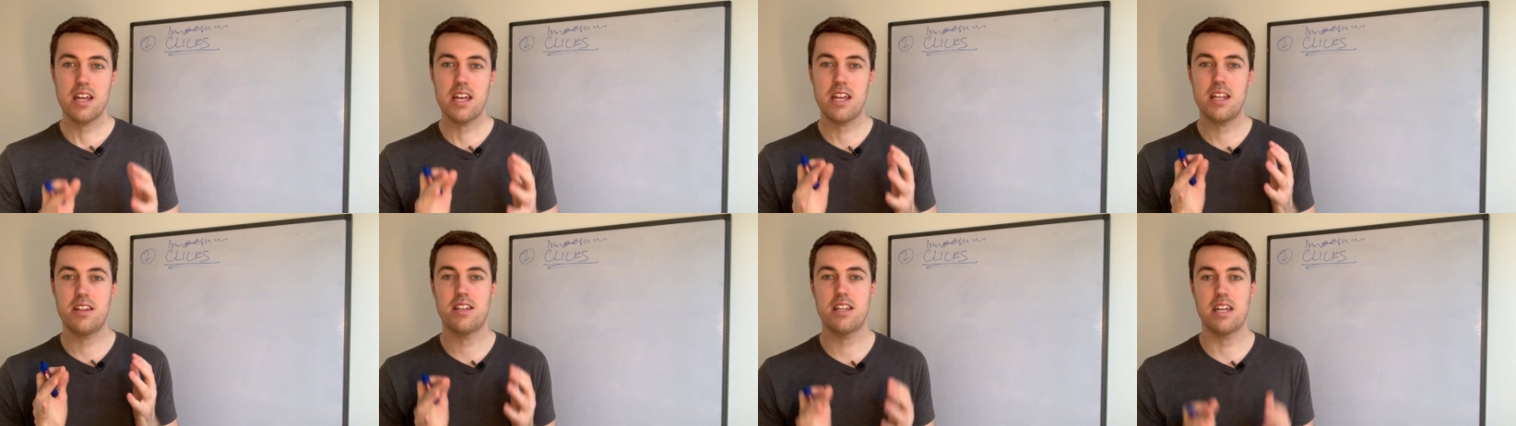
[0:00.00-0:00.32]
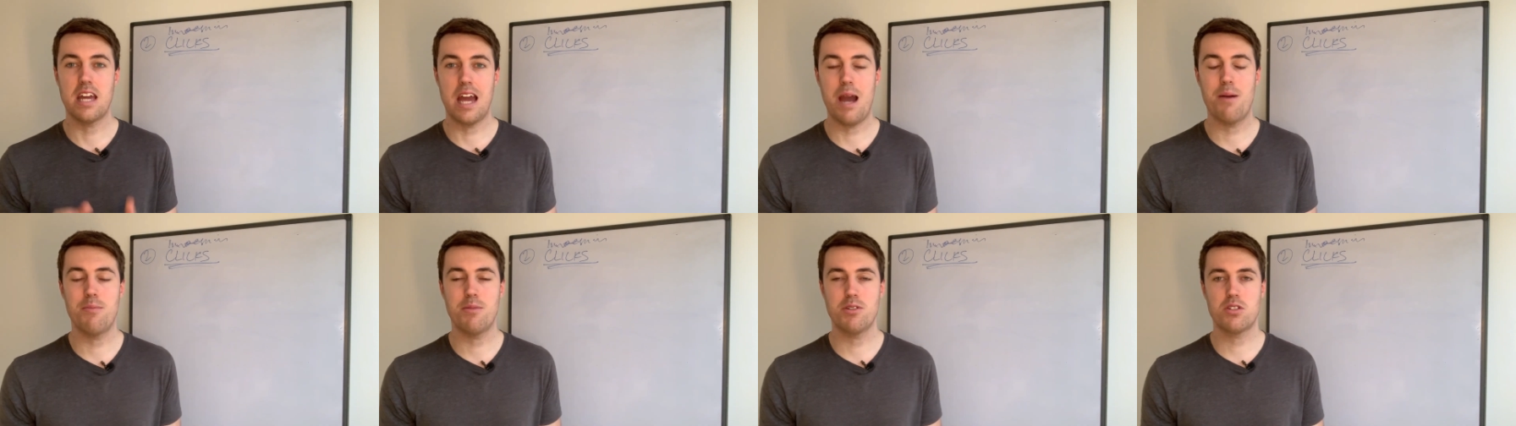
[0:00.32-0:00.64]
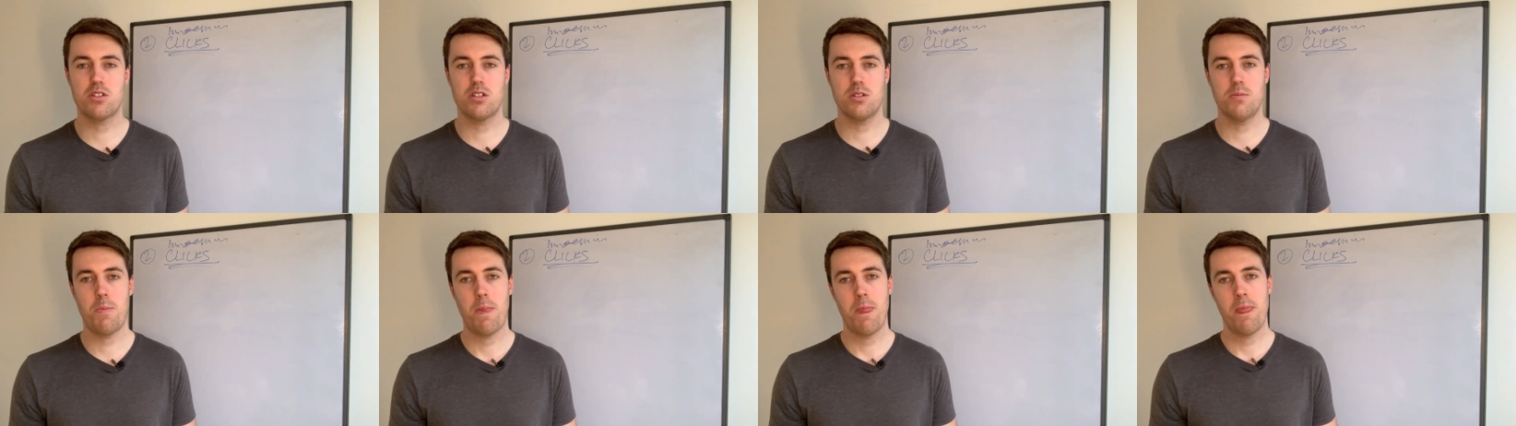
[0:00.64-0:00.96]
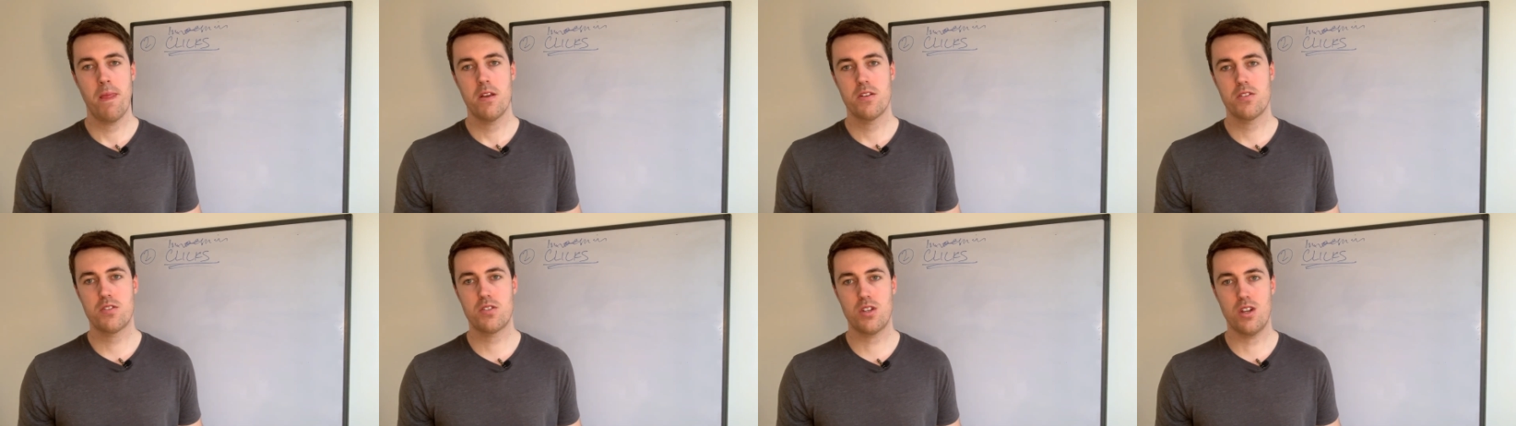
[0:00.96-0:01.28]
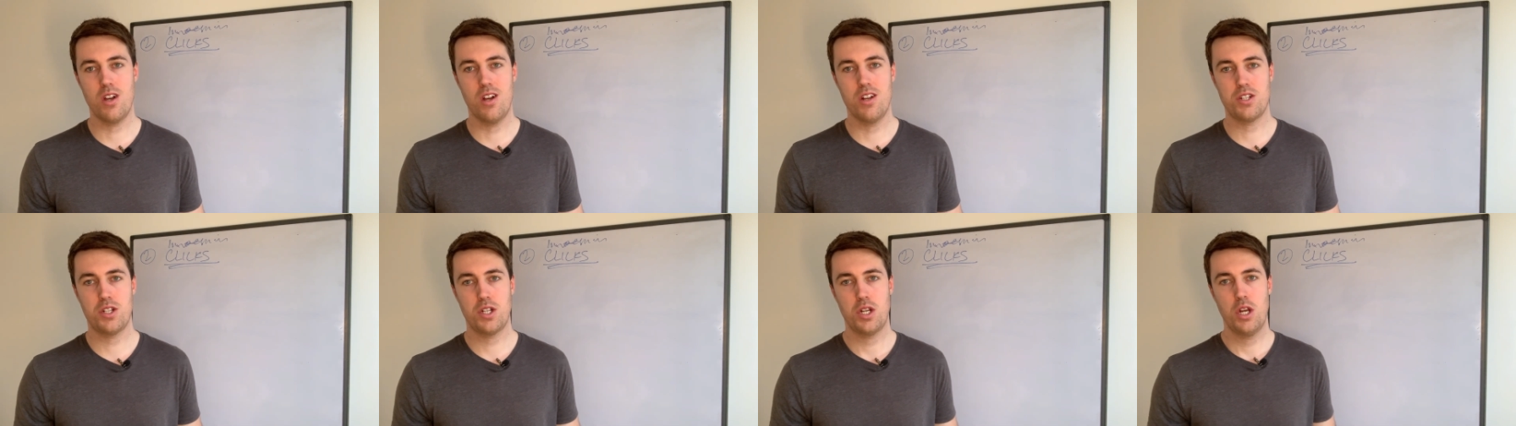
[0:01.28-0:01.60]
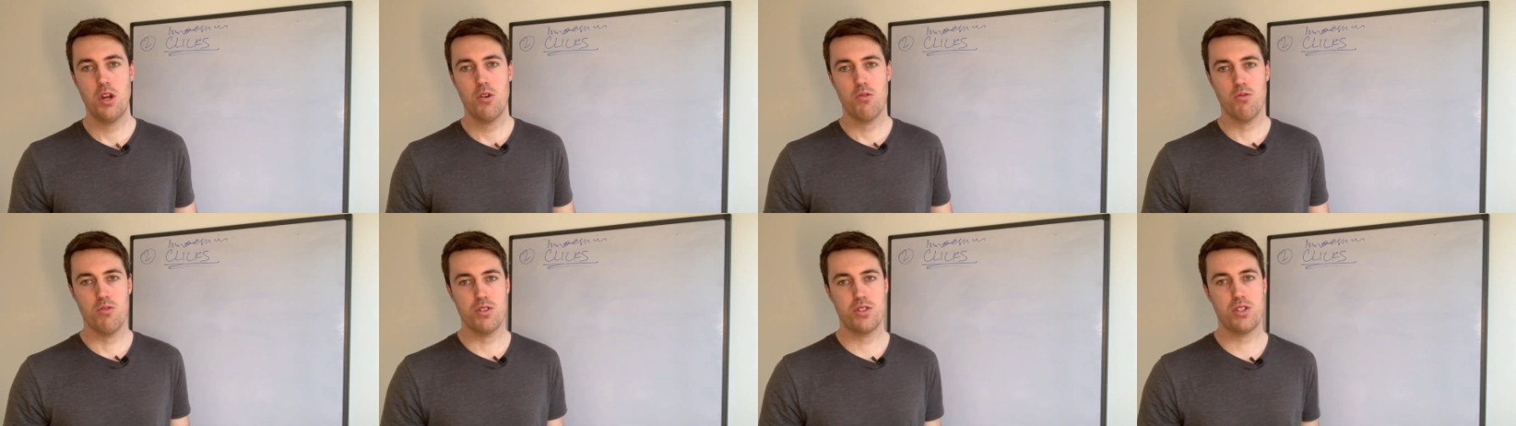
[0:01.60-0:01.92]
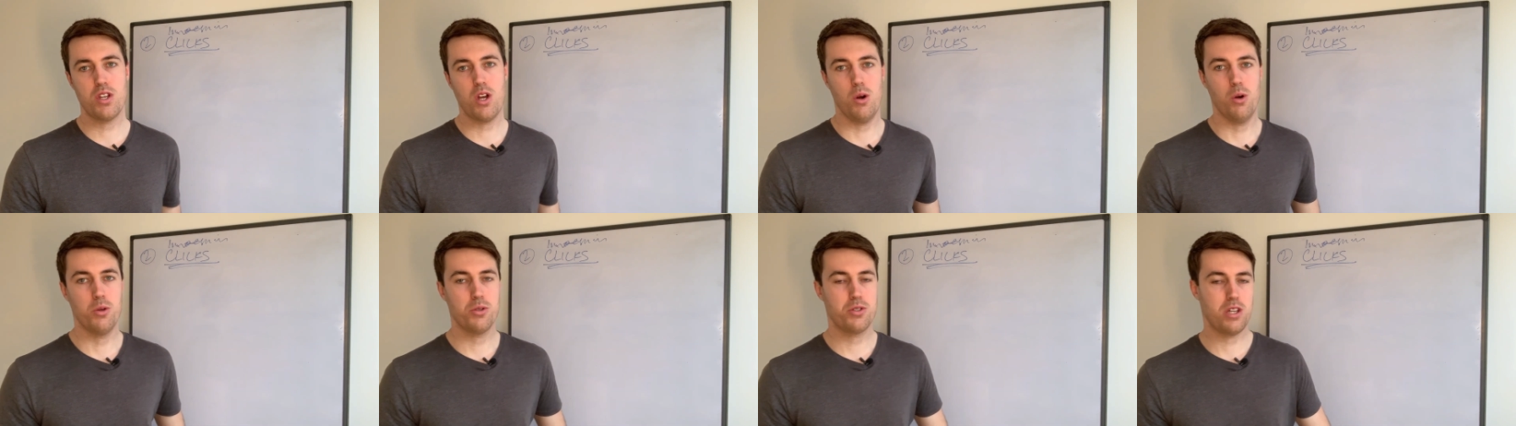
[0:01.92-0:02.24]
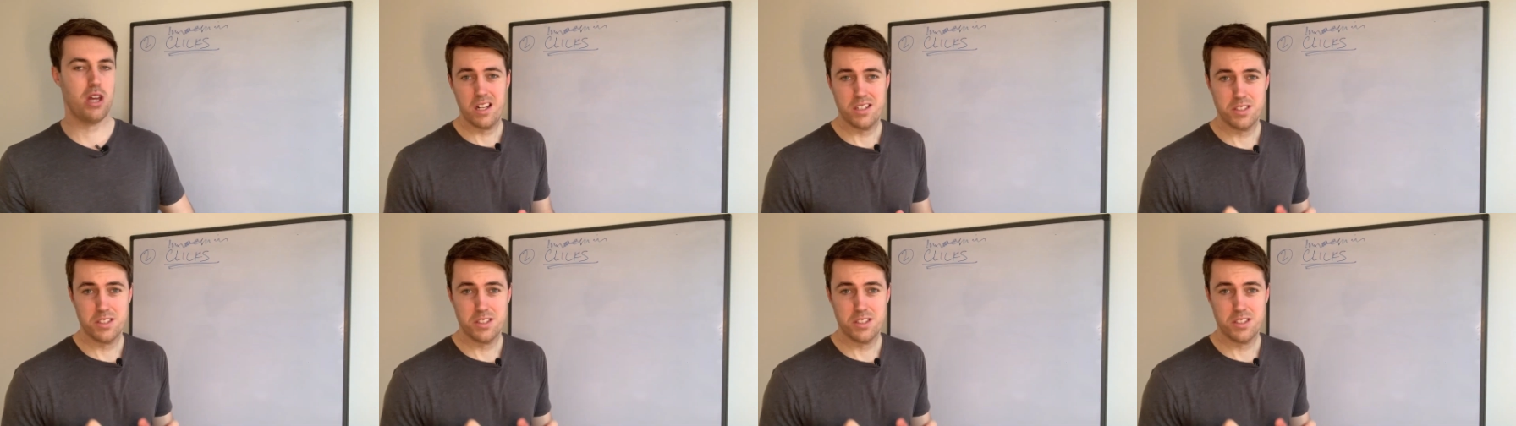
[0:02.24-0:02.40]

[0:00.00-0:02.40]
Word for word: in the Amazon search results.